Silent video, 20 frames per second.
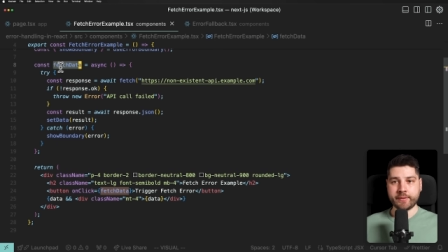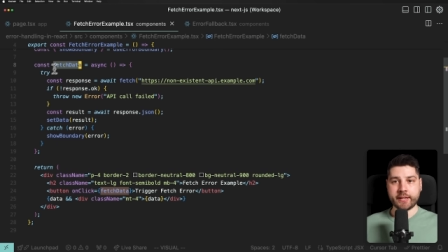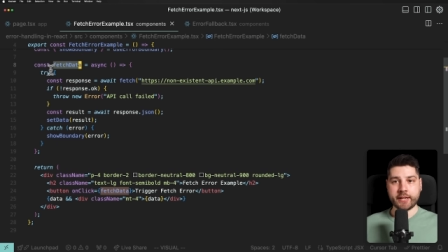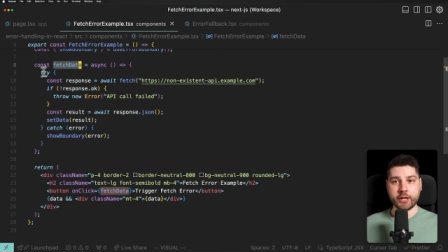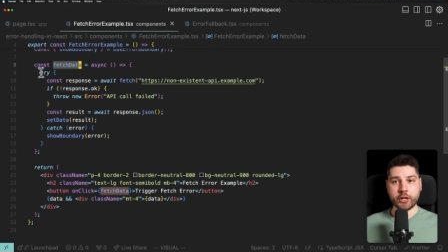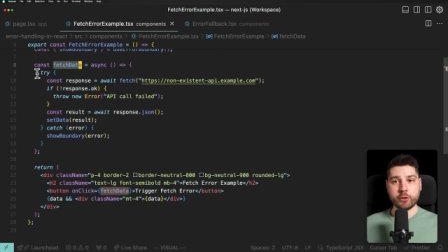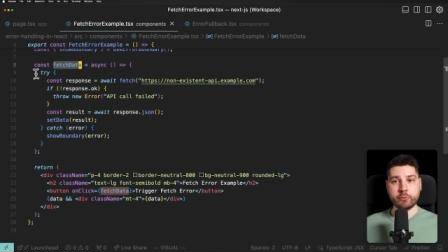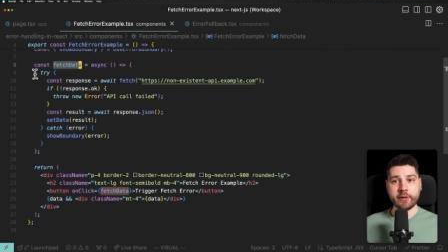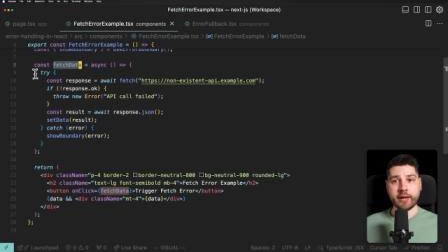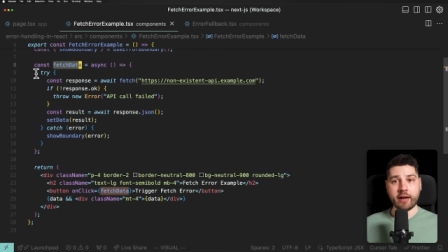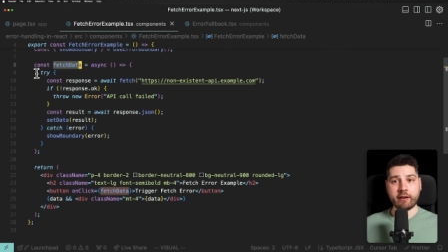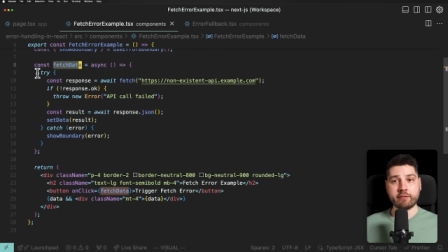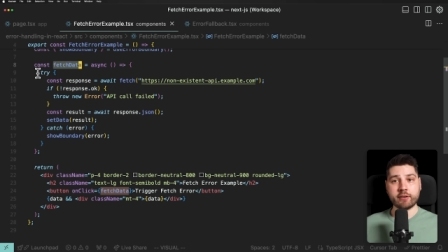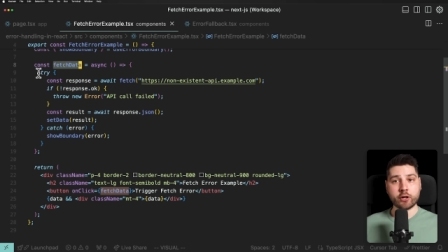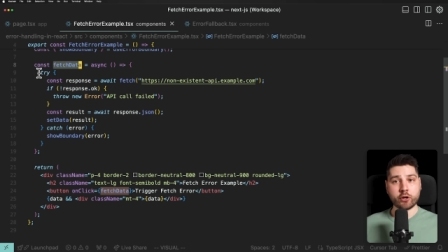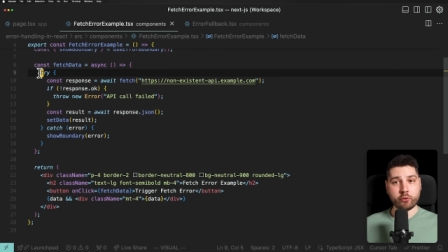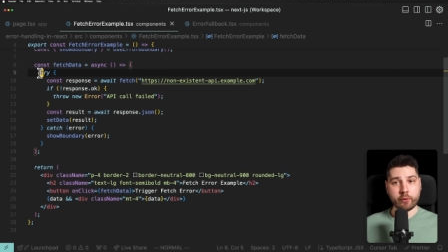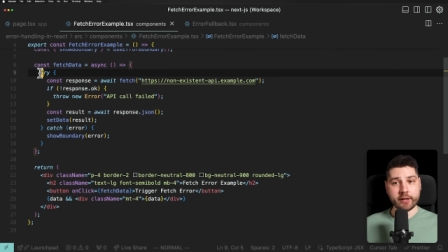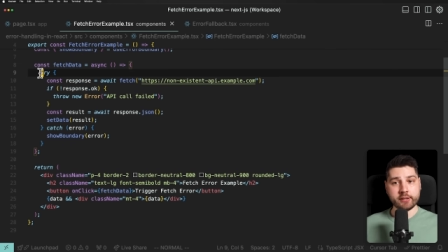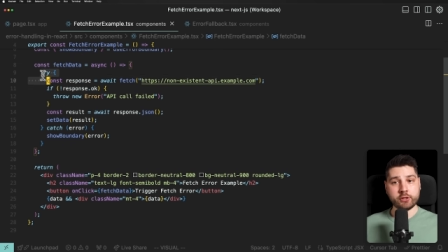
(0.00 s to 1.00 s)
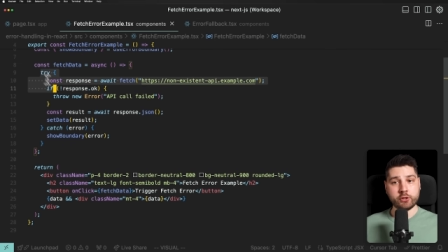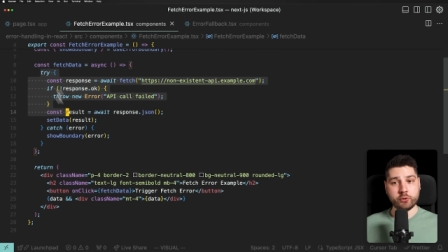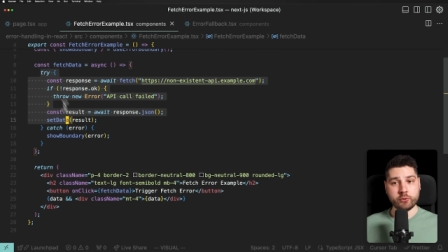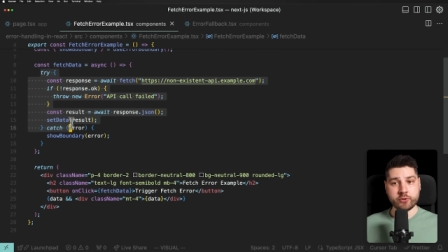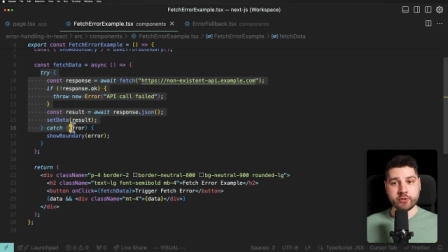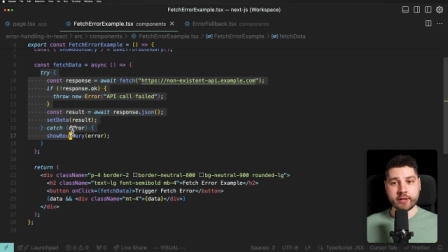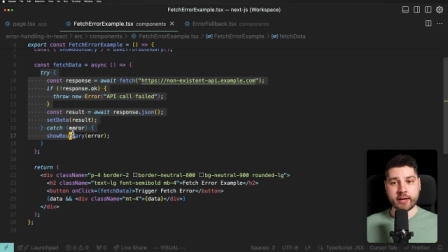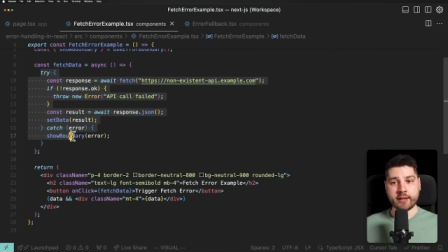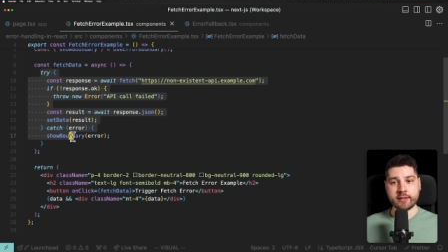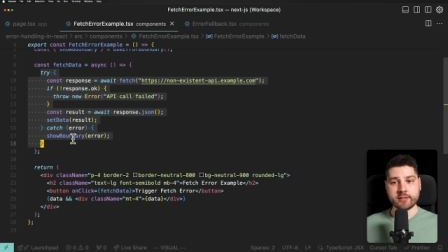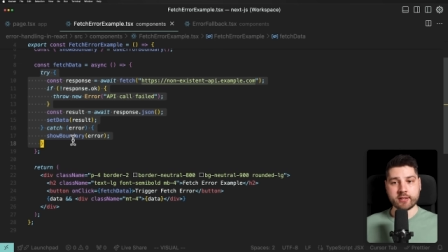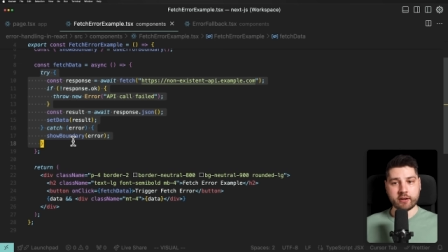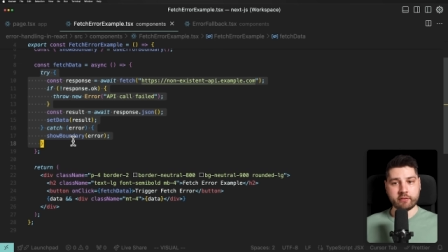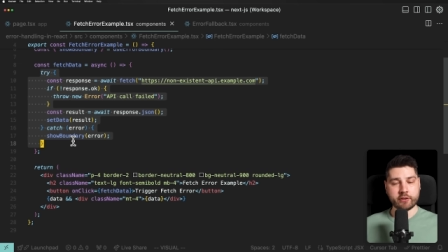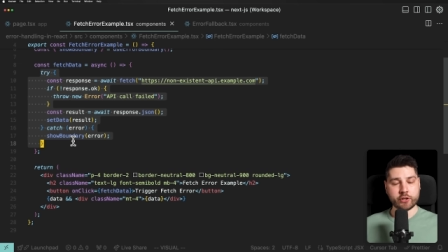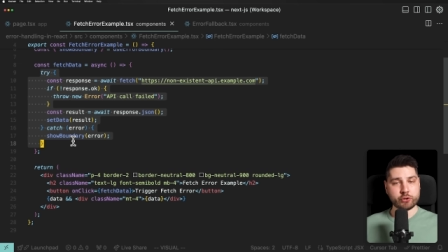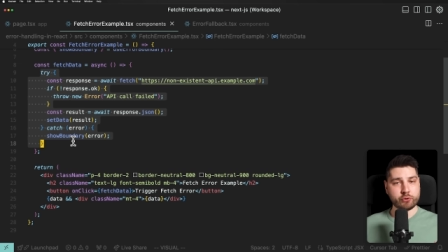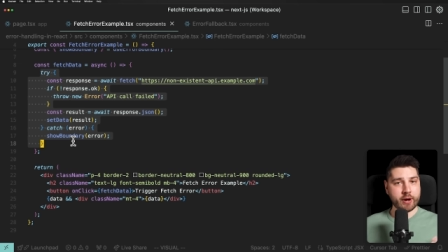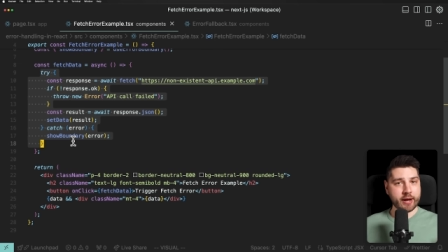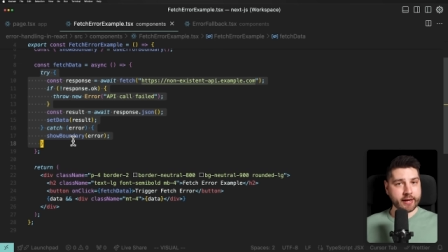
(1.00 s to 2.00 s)
here we have a great use case of a
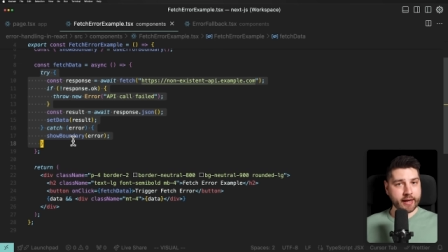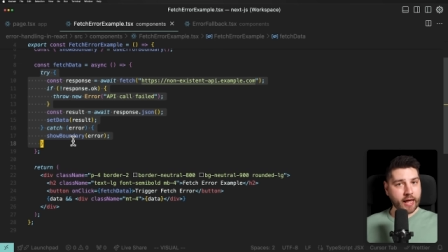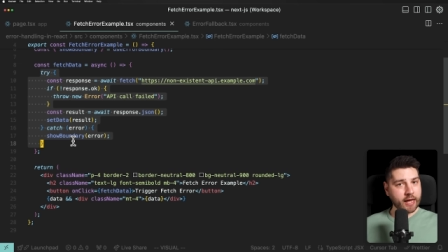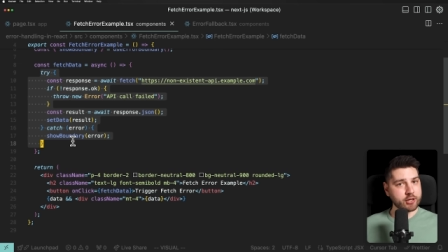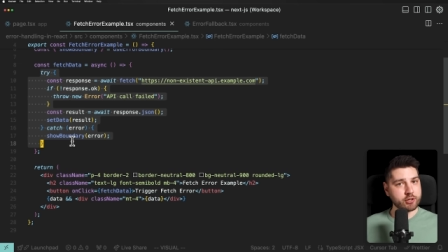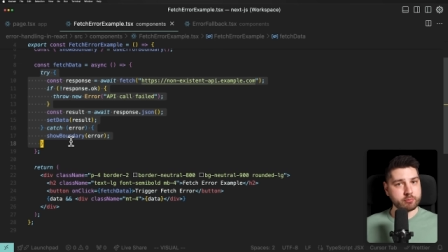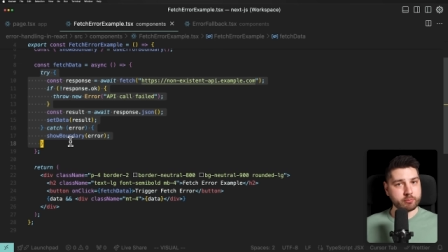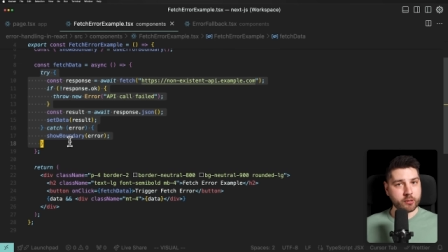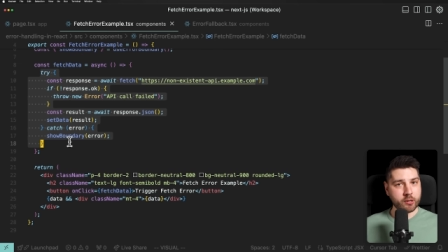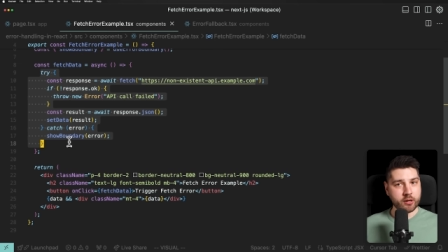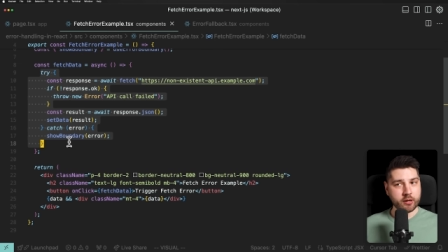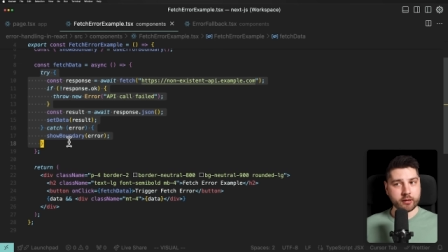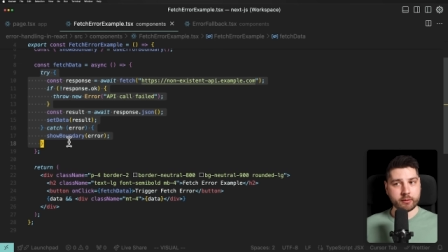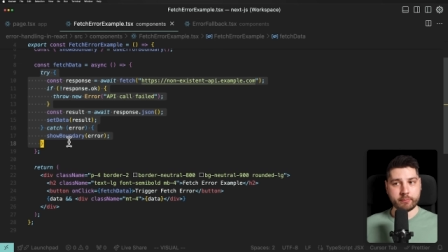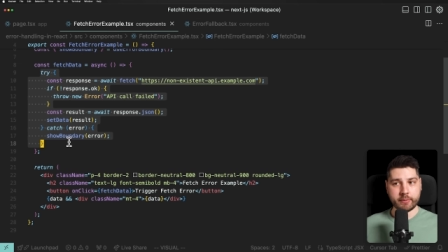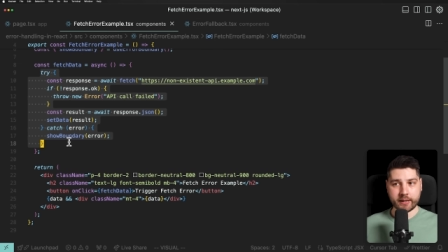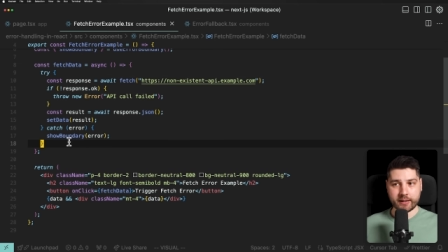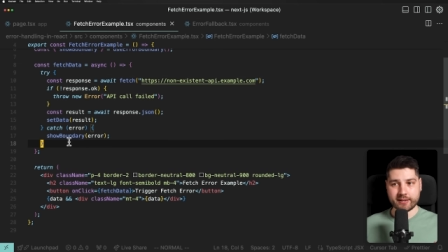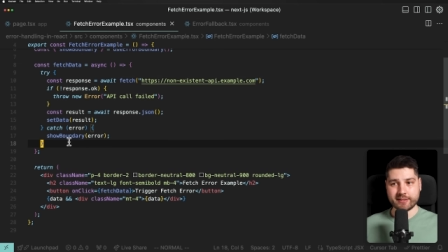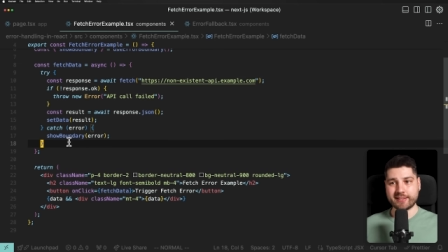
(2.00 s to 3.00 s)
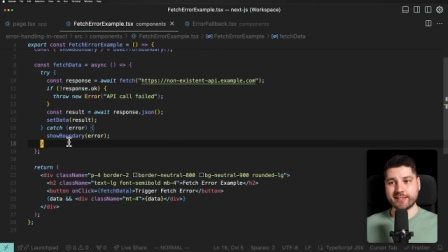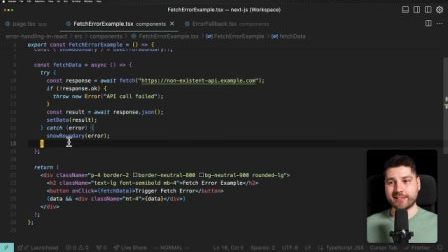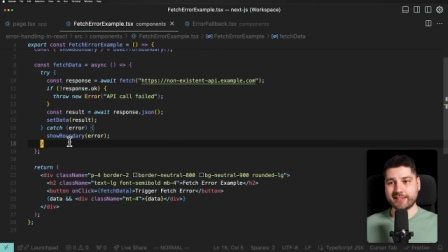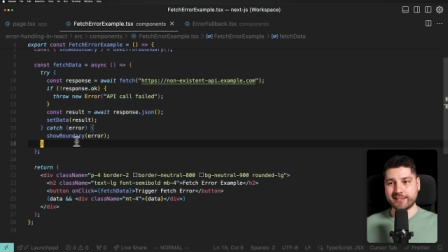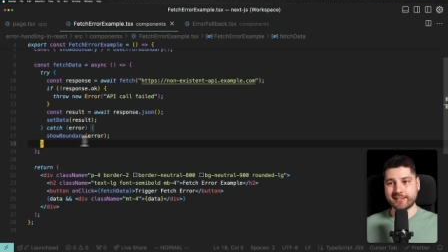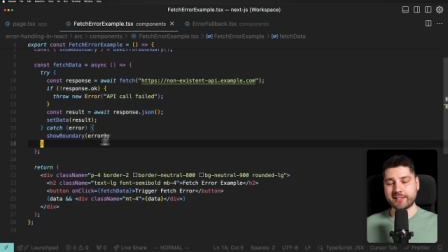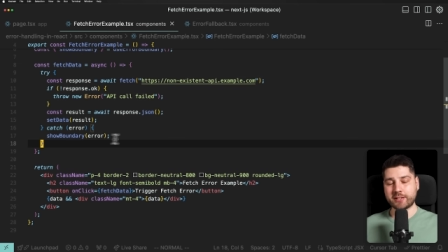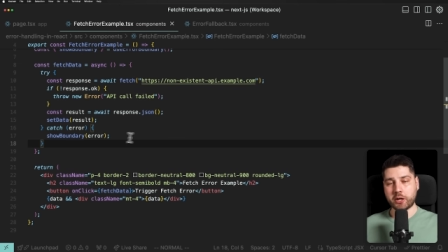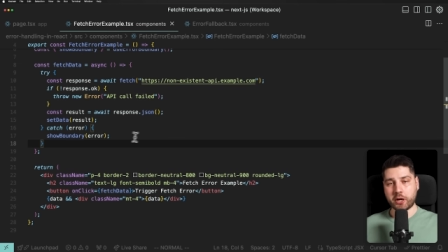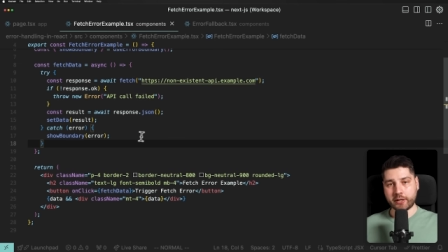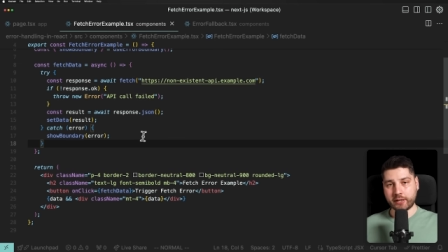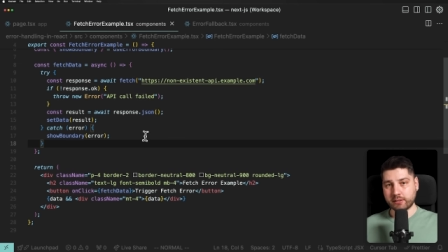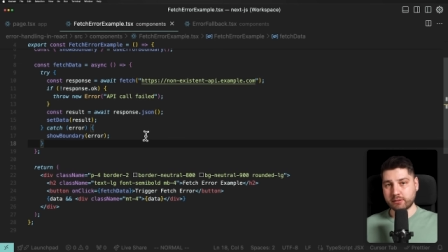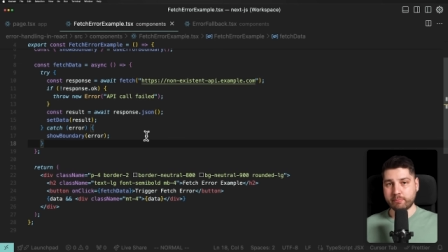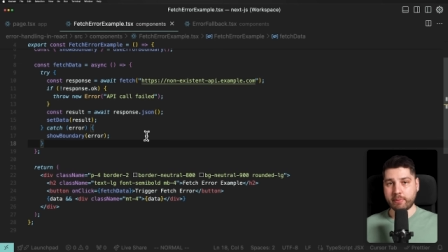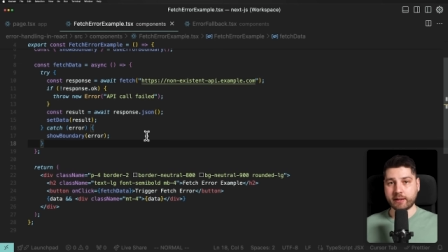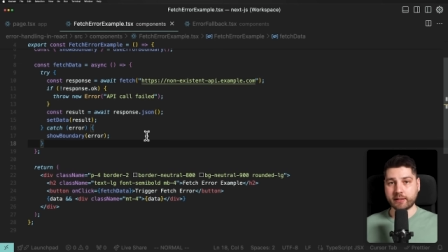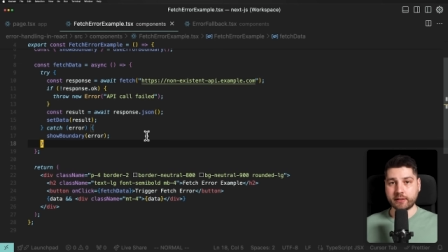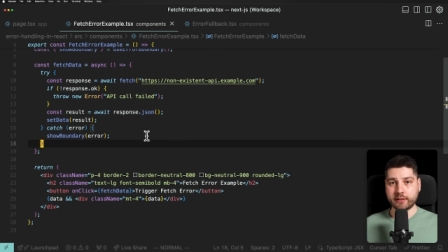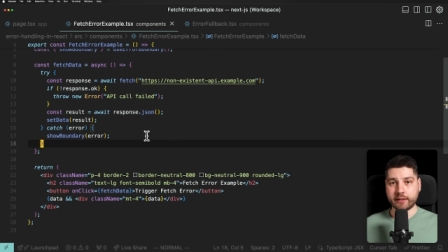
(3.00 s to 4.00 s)
try catch block because this is an
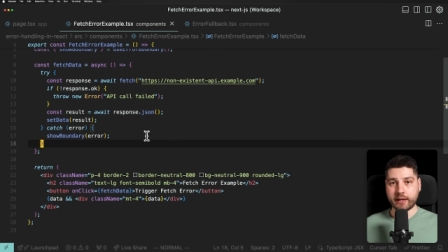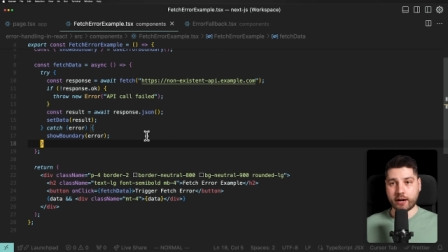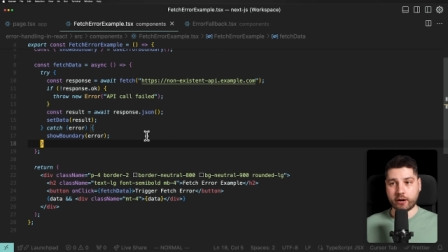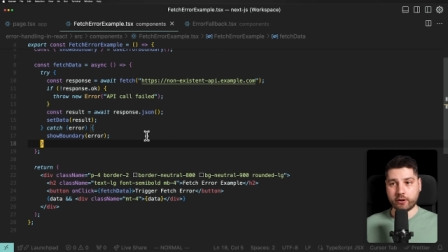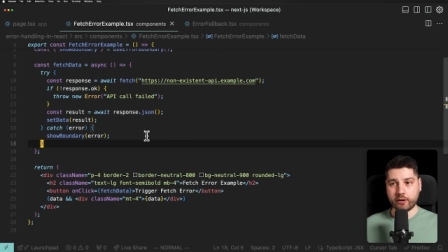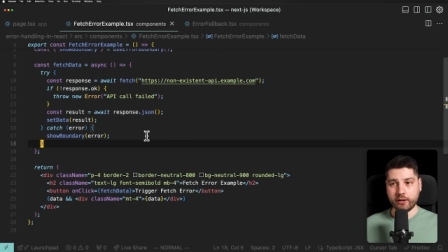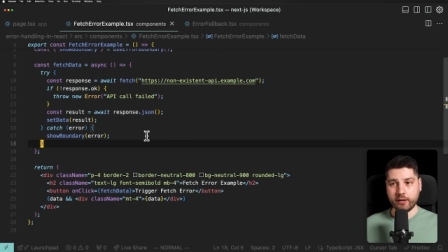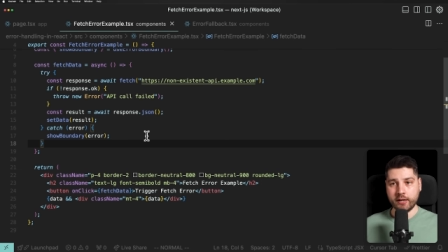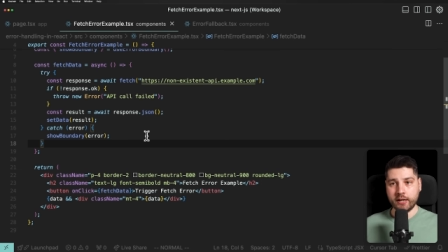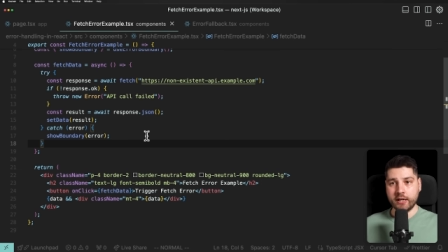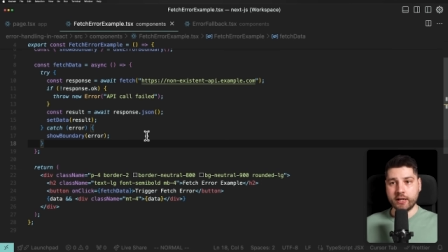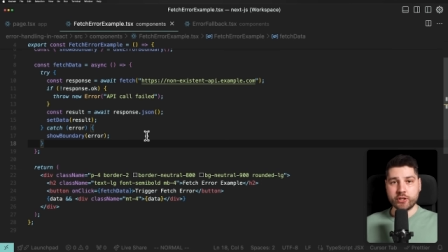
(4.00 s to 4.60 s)
unexpected error.